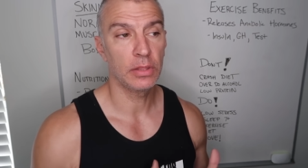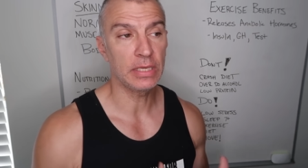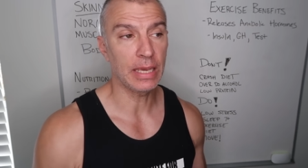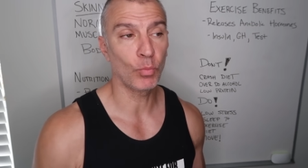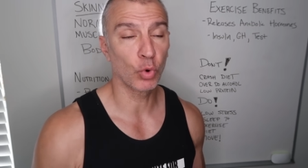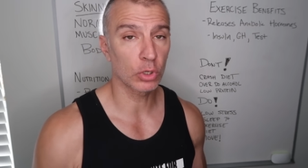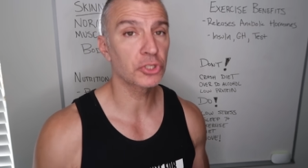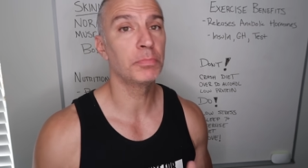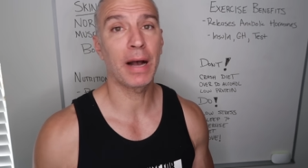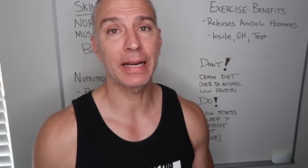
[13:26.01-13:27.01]
The
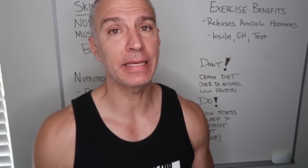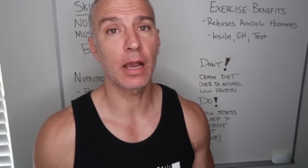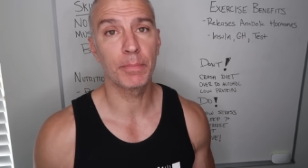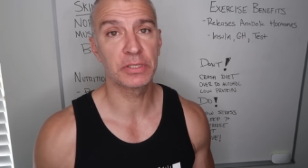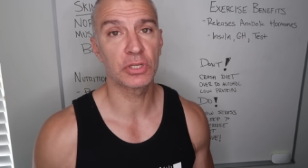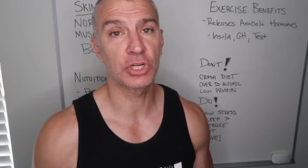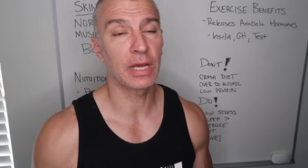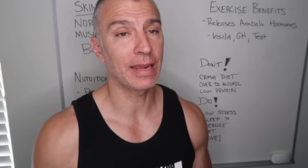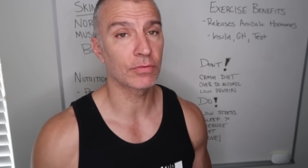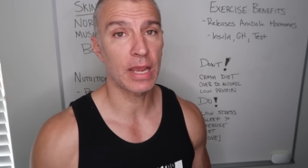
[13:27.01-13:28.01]
worst body composition
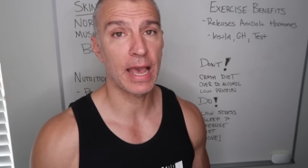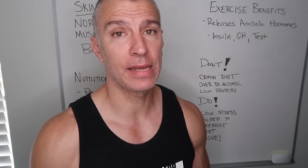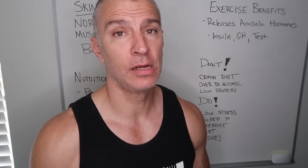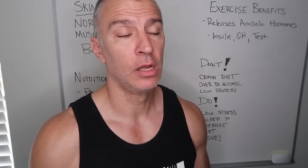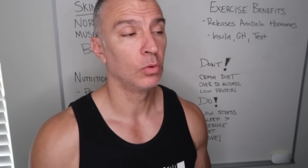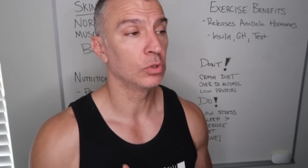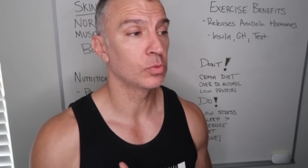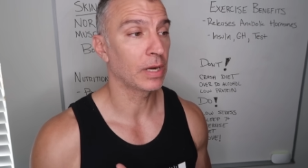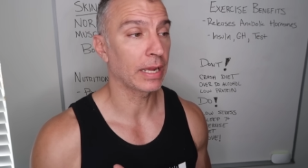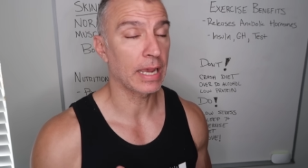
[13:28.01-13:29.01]
I ever had
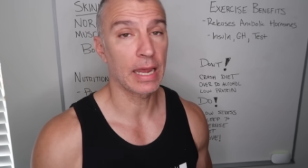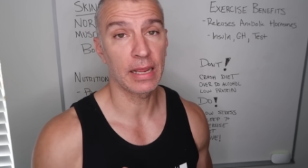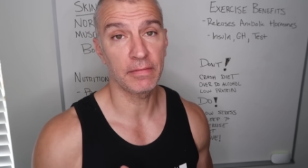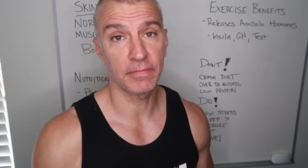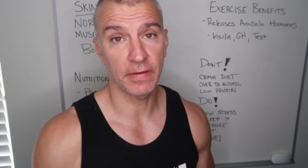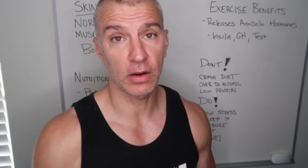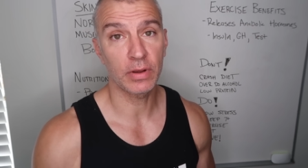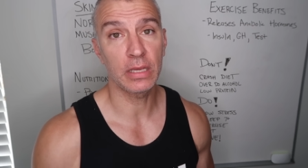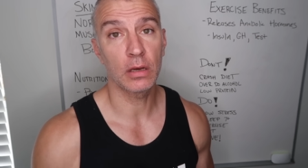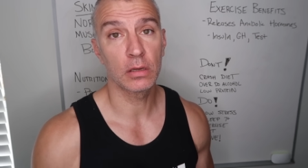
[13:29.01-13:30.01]
was when I got a
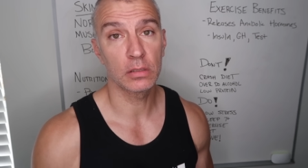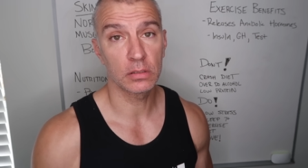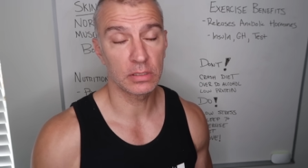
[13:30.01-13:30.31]
very